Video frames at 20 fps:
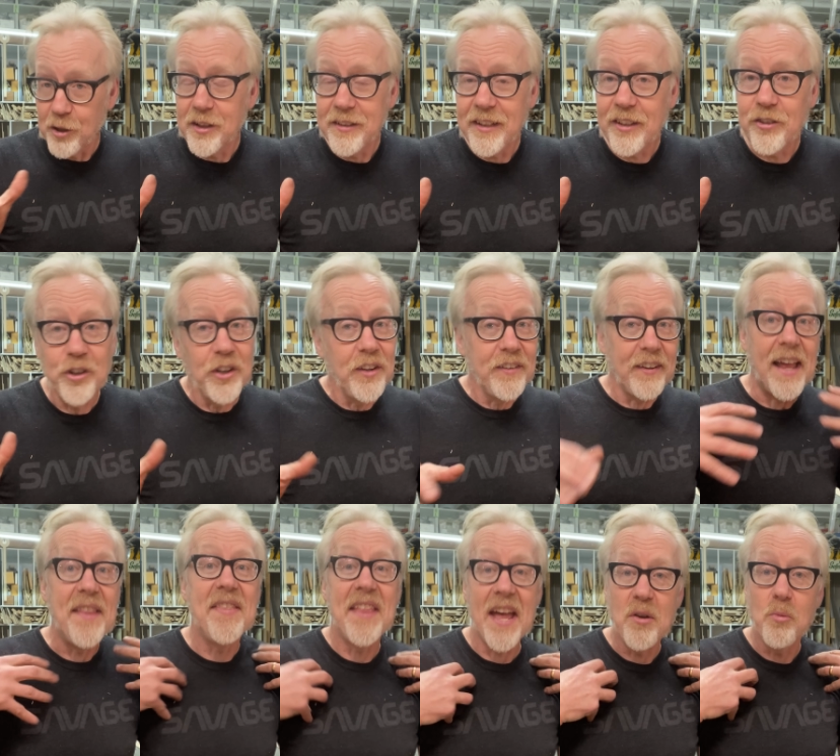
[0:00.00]
conditions,
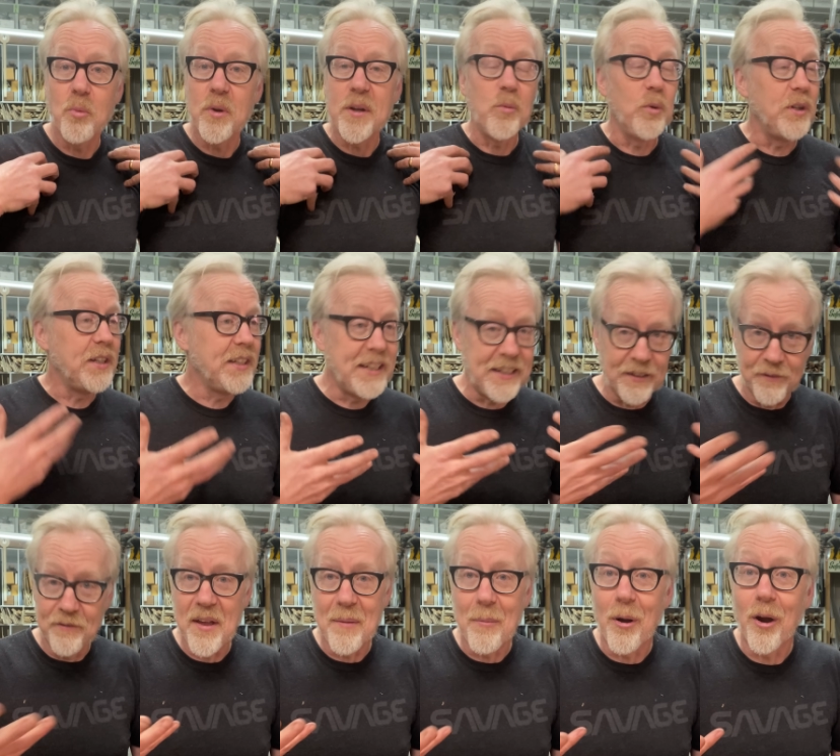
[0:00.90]
and then we would
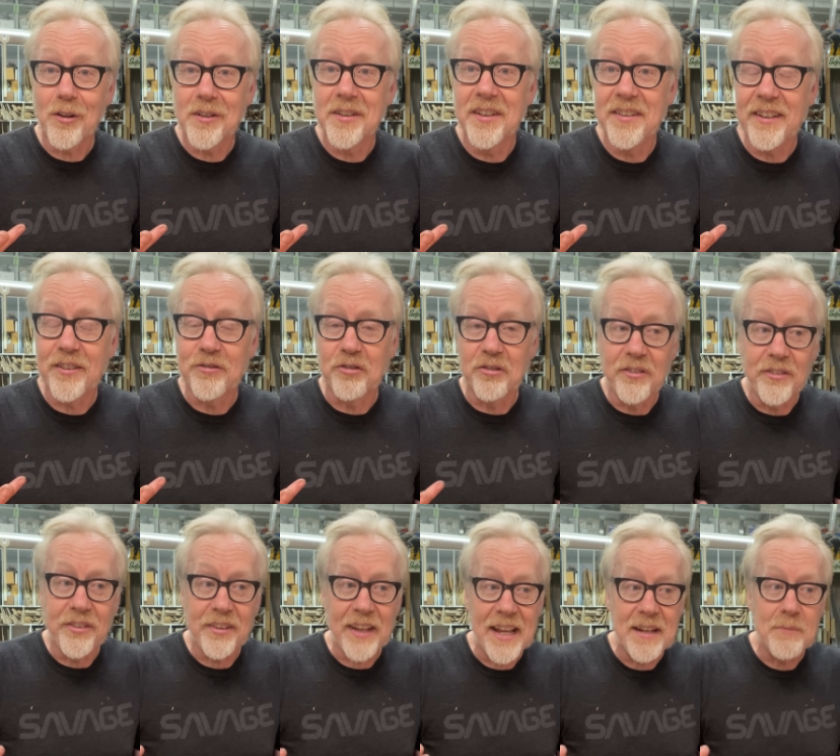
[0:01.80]
give them our
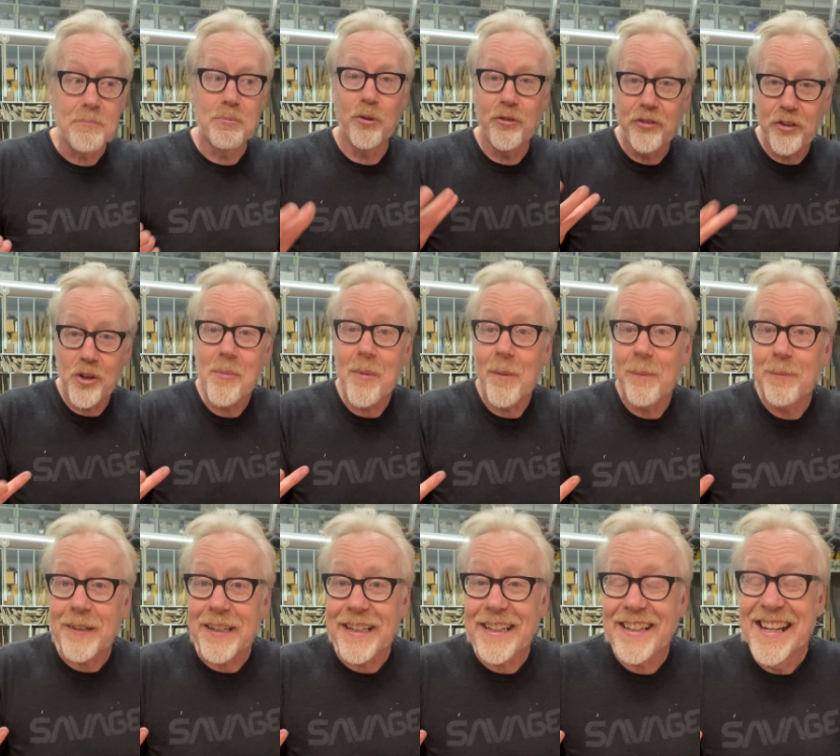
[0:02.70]
conditions, and
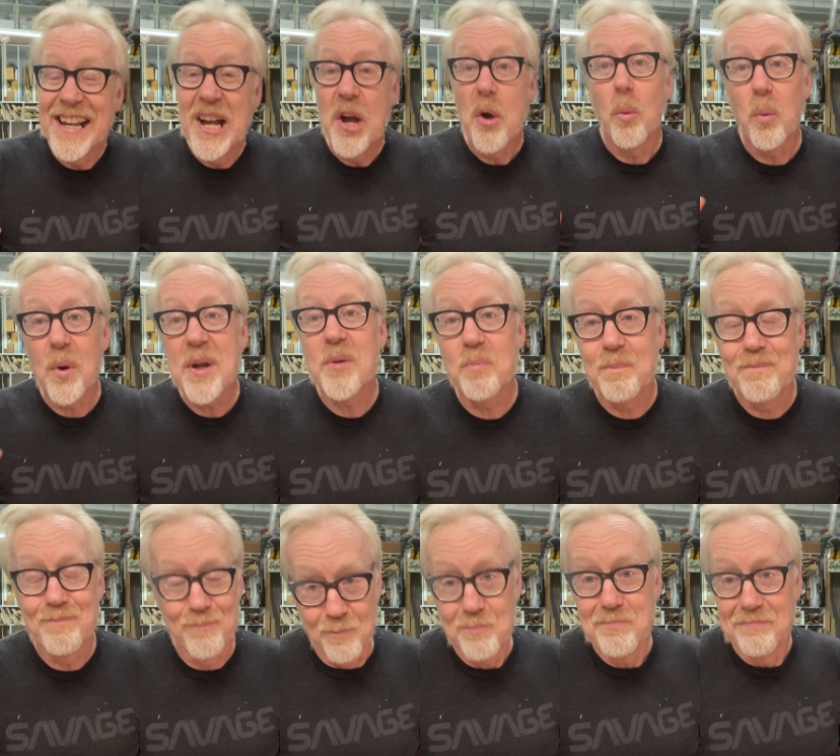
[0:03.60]
presumably we,
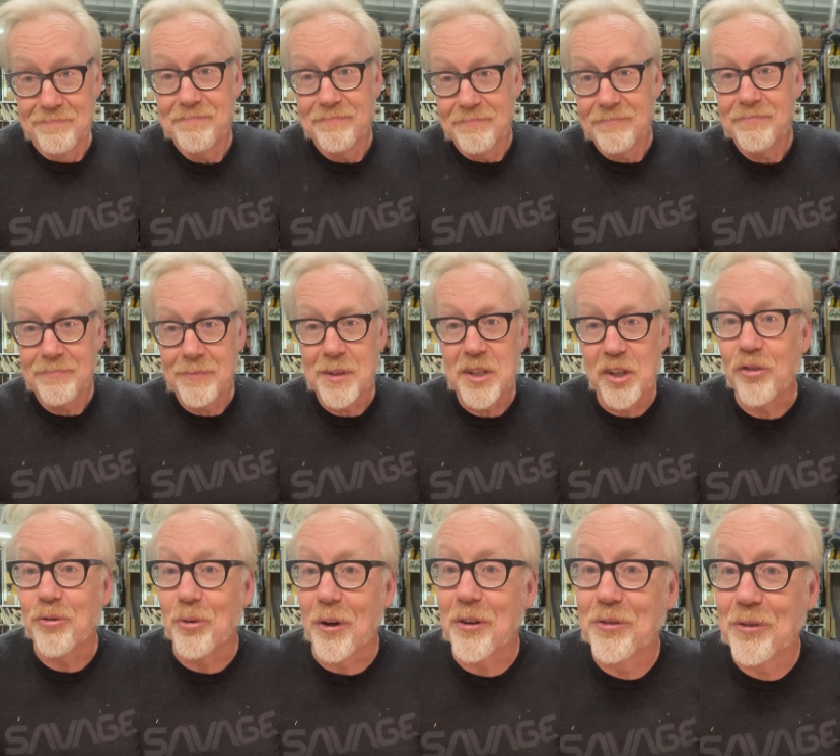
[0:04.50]
in the
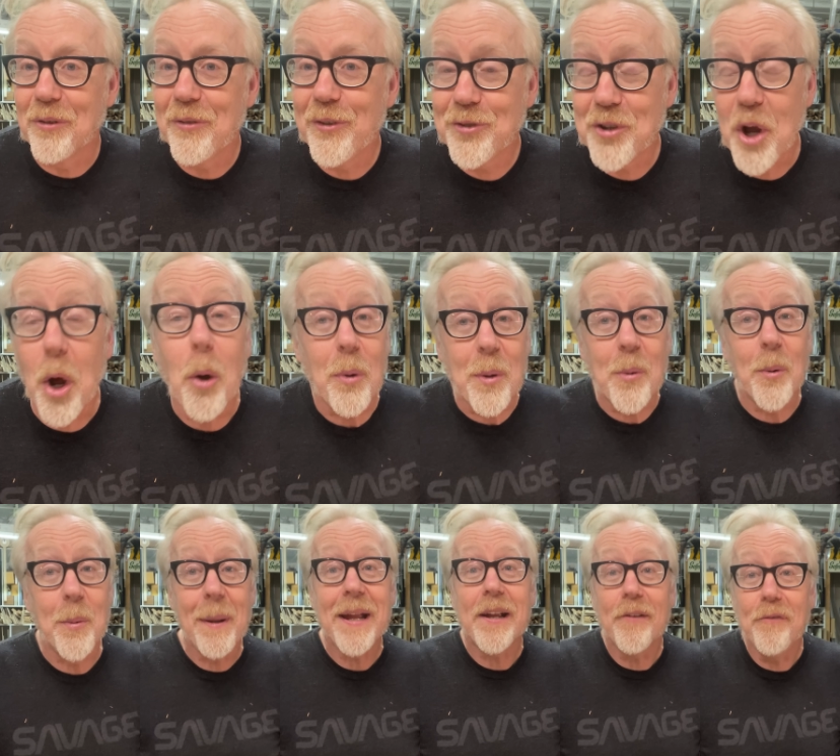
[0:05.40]
structure of the show, we
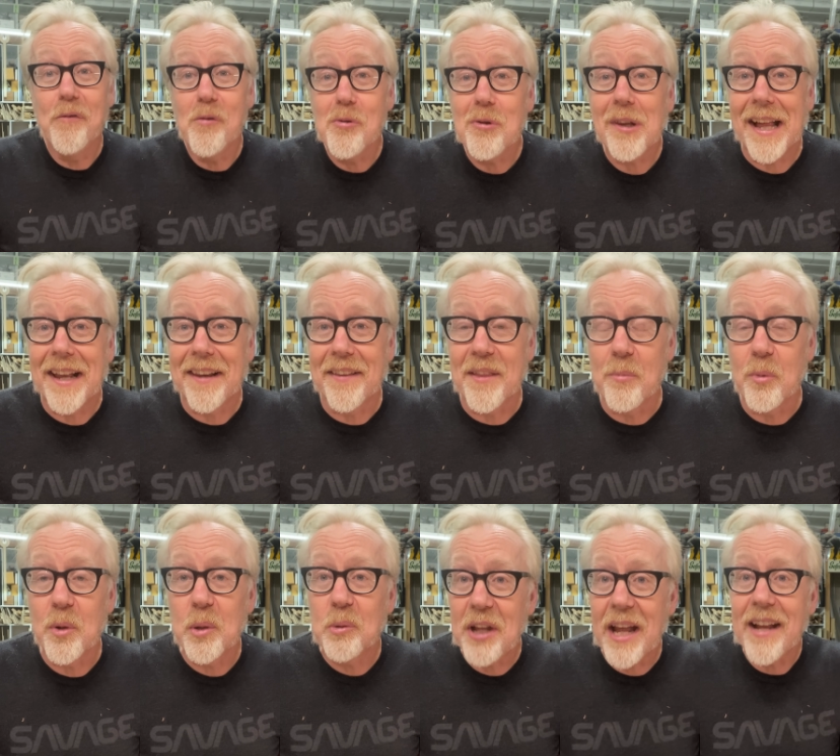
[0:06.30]
would make a fool out of them.
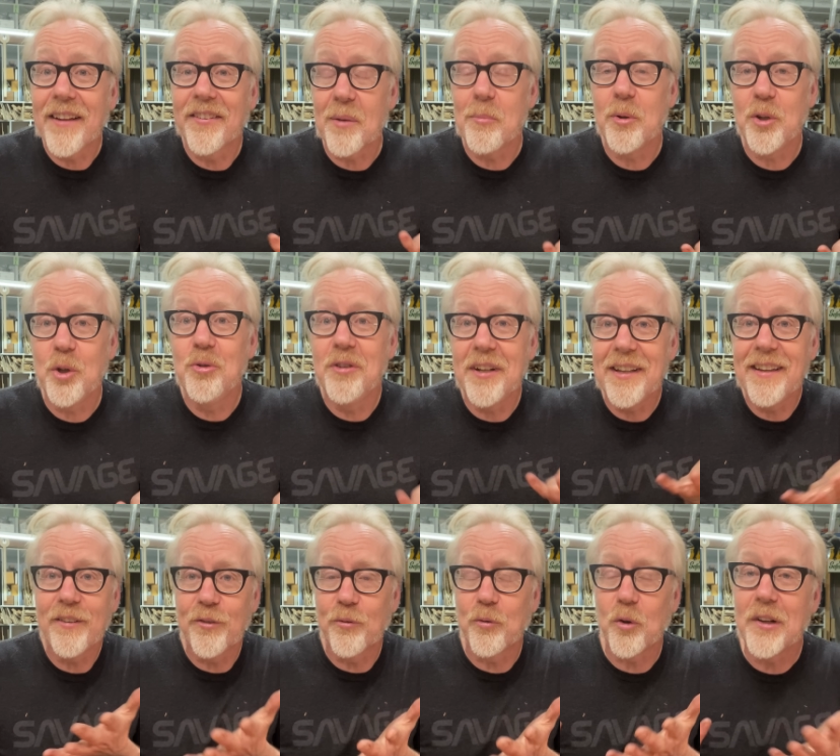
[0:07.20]
We'd take someone who did
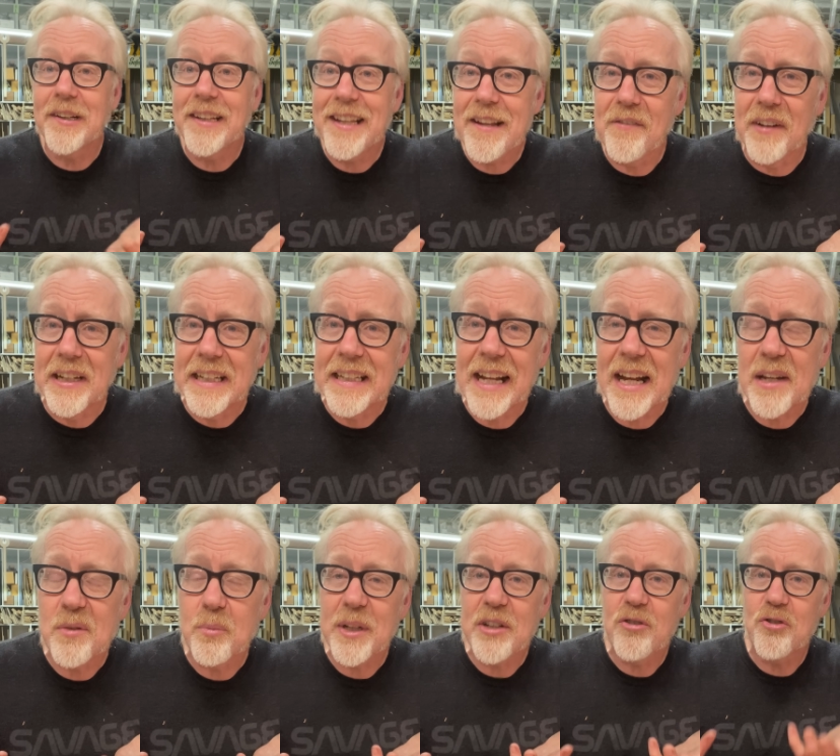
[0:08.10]
this for a living,
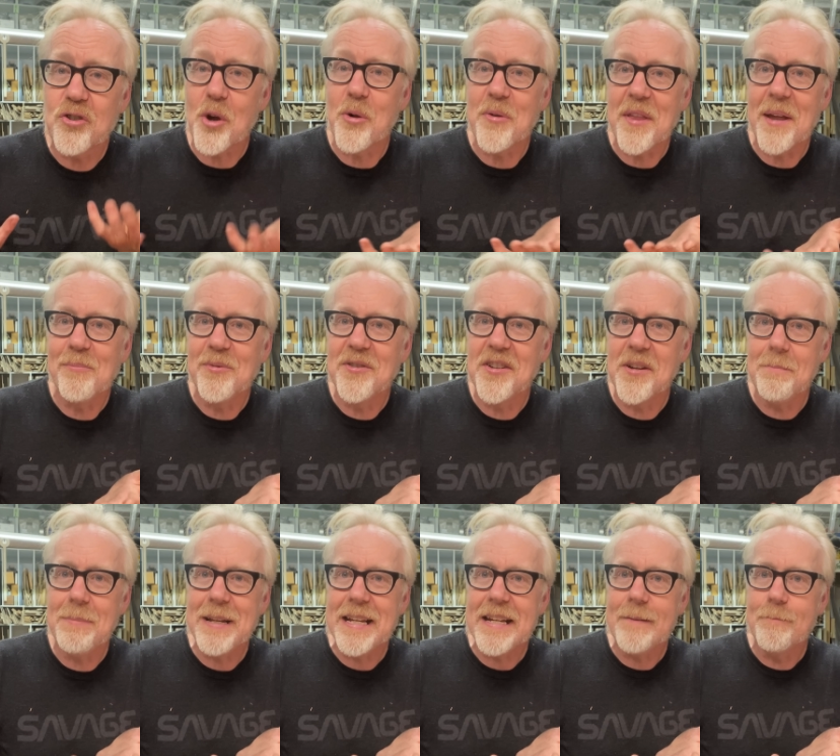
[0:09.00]
and we'd show them to
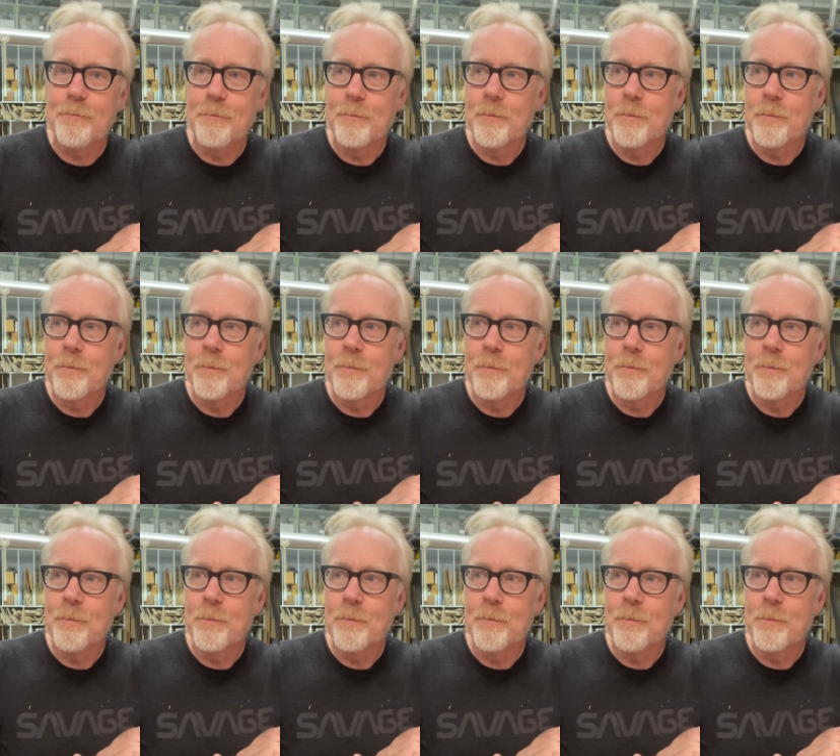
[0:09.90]
be